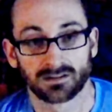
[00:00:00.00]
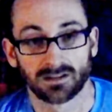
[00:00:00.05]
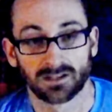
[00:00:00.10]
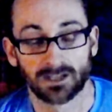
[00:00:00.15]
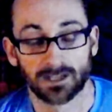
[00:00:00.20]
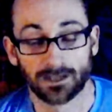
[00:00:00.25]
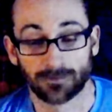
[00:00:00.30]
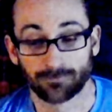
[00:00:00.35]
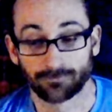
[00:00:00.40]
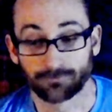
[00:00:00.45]

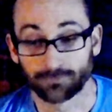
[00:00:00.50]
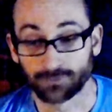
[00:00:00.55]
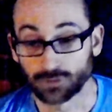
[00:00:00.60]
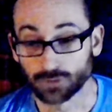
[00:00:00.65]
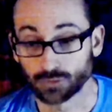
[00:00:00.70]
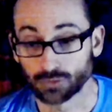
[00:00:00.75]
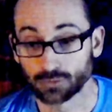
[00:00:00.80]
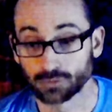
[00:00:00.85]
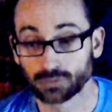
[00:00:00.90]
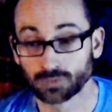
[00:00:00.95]
If
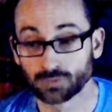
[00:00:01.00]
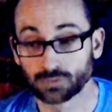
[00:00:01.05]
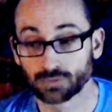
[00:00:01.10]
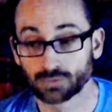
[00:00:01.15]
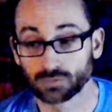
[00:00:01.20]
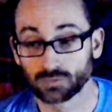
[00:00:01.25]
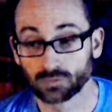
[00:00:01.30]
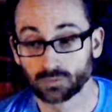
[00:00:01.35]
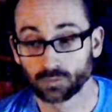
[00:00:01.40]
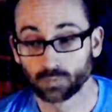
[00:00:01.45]

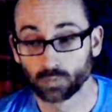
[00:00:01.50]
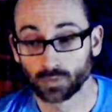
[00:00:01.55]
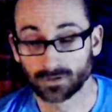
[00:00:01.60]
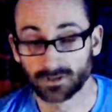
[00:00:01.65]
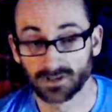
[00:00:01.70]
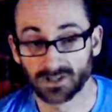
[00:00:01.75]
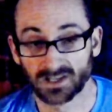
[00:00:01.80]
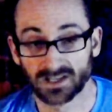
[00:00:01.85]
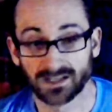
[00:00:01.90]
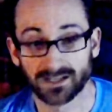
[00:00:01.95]
you would
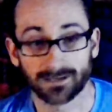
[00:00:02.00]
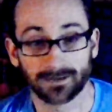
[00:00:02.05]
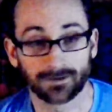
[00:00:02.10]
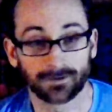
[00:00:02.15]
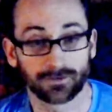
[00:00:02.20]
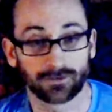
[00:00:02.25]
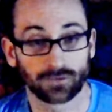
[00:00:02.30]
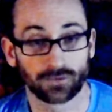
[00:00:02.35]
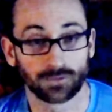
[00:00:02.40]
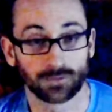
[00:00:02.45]
like
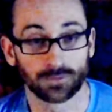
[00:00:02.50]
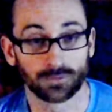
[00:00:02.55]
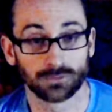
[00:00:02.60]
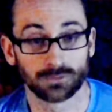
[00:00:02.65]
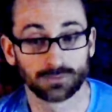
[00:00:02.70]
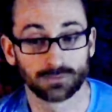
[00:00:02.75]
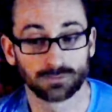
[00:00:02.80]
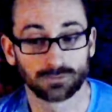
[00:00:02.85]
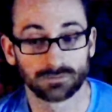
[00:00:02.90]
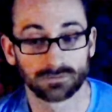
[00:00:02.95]

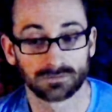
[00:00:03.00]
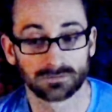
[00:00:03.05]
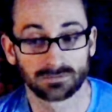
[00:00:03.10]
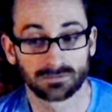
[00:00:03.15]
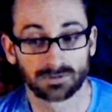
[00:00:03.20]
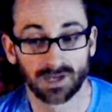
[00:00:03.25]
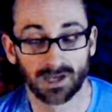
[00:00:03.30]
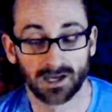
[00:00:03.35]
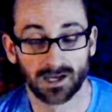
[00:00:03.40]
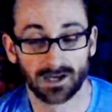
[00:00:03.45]
to
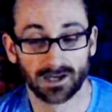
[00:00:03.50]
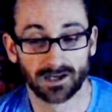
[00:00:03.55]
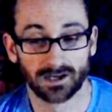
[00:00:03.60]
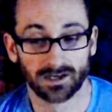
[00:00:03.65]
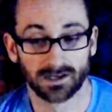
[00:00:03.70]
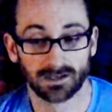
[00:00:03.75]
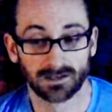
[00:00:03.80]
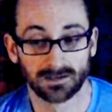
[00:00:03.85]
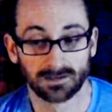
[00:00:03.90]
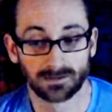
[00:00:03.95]

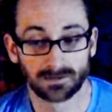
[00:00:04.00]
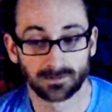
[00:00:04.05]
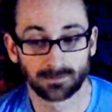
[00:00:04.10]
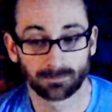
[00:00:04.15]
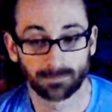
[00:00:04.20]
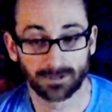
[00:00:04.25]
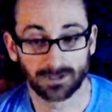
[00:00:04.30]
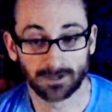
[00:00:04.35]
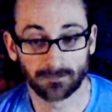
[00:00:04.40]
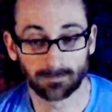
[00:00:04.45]

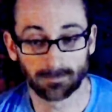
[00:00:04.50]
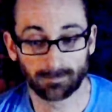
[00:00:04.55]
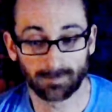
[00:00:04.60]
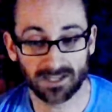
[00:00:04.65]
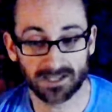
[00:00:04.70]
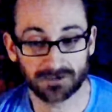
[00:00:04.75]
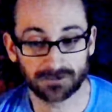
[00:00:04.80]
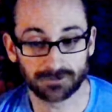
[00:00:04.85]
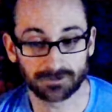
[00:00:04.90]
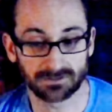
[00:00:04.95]
become a
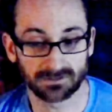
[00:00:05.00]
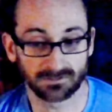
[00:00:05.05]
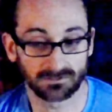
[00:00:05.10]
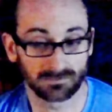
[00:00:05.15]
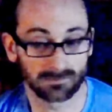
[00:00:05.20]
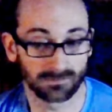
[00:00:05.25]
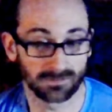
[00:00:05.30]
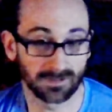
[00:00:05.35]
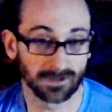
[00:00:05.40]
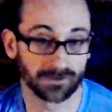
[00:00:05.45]
patron,
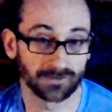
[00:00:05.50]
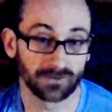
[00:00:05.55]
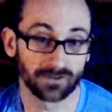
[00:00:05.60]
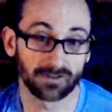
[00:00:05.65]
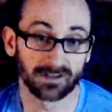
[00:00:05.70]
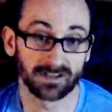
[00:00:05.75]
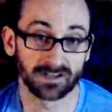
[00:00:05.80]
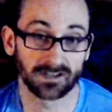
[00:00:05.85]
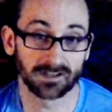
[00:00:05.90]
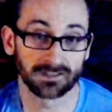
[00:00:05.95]
there's a
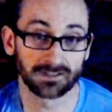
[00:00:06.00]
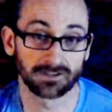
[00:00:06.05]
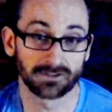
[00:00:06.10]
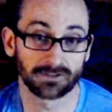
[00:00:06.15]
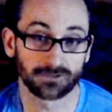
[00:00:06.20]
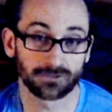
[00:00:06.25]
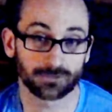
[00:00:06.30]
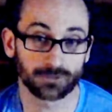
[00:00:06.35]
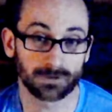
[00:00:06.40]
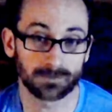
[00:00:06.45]
link in the
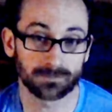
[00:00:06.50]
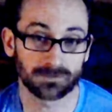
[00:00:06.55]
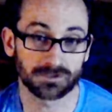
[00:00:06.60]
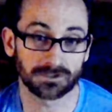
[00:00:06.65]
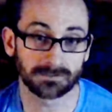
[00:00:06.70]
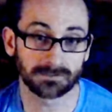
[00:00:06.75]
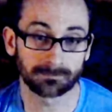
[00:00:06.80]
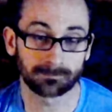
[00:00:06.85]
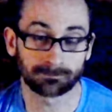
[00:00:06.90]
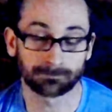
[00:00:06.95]

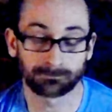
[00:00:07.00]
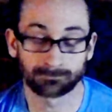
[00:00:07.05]
description.